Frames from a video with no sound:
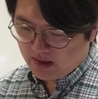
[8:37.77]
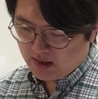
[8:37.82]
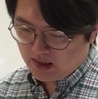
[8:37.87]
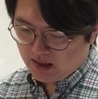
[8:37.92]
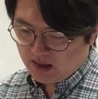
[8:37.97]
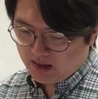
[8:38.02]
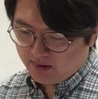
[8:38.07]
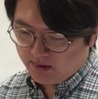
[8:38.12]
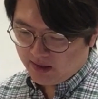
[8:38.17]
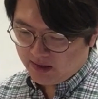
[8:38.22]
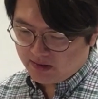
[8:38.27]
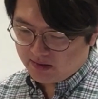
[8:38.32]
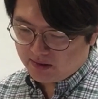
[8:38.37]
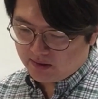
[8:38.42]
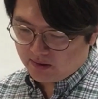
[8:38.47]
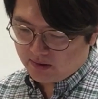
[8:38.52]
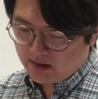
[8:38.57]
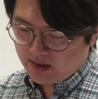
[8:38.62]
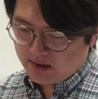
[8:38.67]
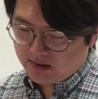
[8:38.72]

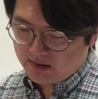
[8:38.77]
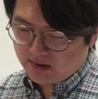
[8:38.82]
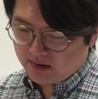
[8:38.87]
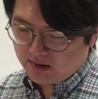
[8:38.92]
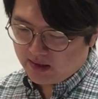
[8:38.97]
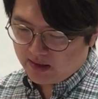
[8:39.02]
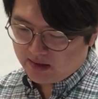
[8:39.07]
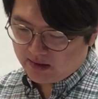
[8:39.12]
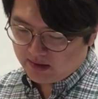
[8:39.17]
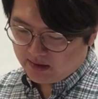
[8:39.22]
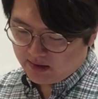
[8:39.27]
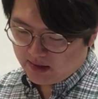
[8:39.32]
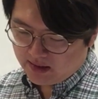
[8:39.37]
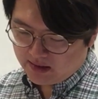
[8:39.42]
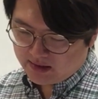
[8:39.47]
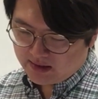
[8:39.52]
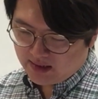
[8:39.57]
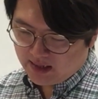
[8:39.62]
let's